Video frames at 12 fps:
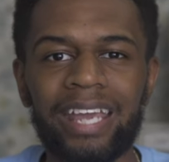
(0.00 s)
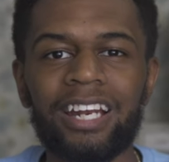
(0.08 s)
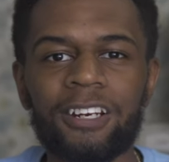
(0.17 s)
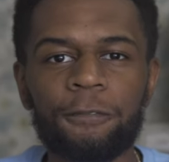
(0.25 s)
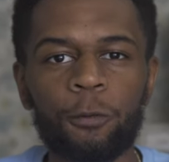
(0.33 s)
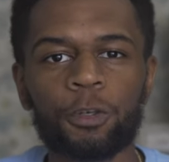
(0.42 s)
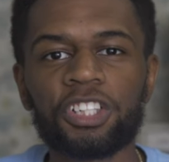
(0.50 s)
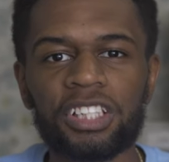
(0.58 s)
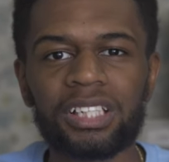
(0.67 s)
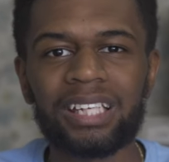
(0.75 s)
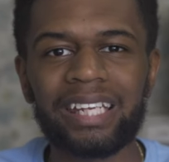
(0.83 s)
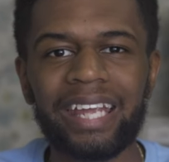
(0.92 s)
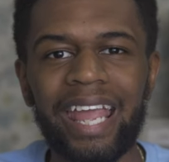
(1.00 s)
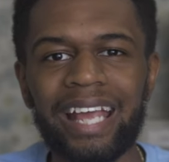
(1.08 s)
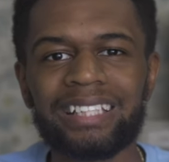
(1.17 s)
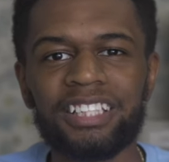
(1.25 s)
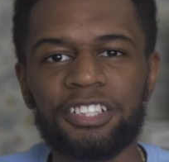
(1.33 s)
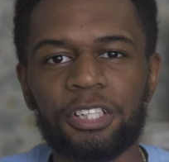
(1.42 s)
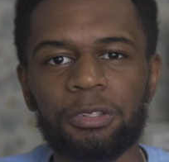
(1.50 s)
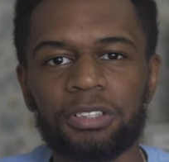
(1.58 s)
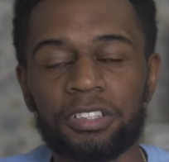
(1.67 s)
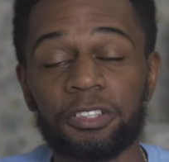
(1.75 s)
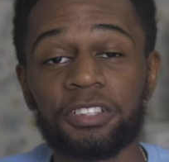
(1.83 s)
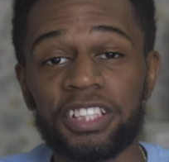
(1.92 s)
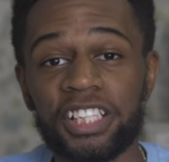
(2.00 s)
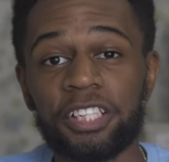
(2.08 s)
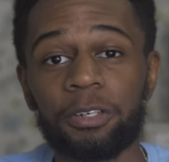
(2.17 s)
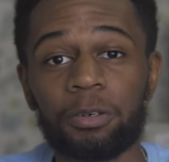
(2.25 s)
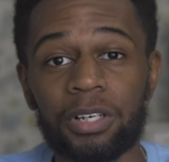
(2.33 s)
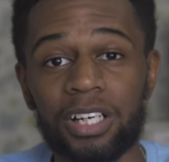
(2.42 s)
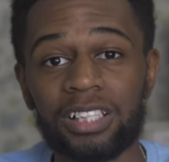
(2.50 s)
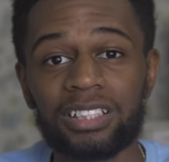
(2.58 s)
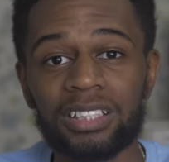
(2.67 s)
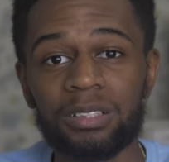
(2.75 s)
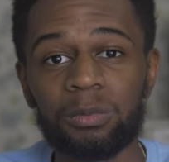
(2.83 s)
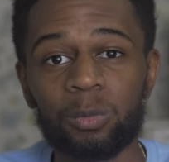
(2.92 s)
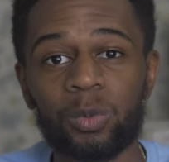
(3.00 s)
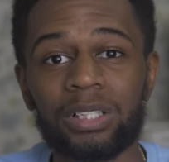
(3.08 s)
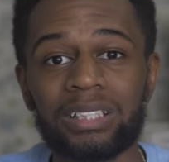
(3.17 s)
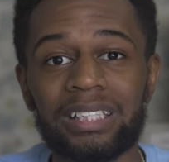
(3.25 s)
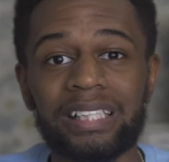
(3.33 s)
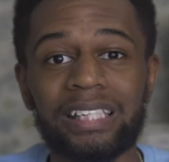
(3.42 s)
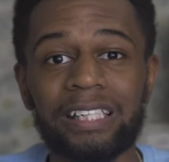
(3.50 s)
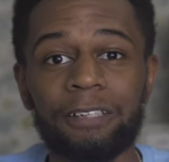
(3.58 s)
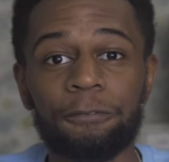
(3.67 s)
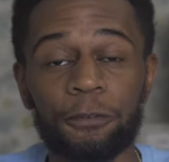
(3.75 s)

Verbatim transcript: and unfortunately, Cassie Jo's thirteen-year-old cousin was the